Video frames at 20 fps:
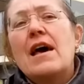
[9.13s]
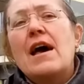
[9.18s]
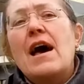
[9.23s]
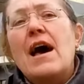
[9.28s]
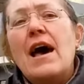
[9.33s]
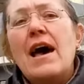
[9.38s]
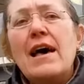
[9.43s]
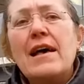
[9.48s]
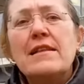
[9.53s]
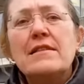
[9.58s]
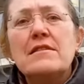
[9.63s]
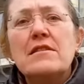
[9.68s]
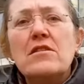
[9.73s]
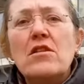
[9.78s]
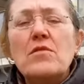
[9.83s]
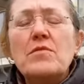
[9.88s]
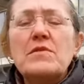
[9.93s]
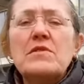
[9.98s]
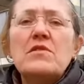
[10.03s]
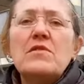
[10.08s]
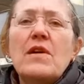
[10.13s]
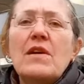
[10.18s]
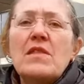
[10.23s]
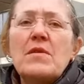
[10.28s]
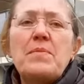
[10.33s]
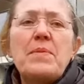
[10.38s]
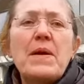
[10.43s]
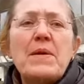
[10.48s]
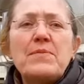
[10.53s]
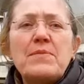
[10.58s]
And along with two
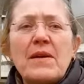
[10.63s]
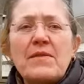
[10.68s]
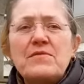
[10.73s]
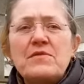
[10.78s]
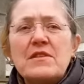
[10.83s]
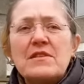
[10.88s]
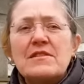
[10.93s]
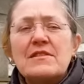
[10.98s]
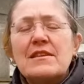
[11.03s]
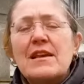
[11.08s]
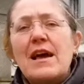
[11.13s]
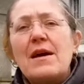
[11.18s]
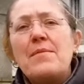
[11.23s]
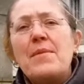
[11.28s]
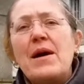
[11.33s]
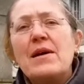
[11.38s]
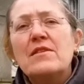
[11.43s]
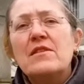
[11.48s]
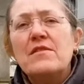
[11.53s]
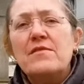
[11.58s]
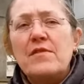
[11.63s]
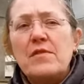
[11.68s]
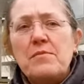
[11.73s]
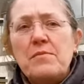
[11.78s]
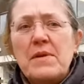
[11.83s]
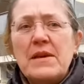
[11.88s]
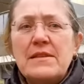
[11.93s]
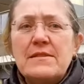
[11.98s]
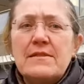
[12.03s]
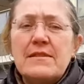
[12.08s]
other people, I've just come out of a
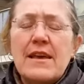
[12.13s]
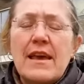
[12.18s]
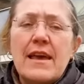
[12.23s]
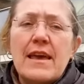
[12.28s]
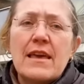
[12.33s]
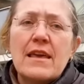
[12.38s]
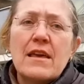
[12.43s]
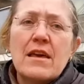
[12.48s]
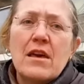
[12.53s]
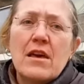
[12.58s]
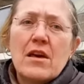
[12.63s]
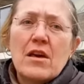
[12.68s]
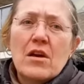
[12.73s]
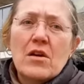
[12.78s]
meeting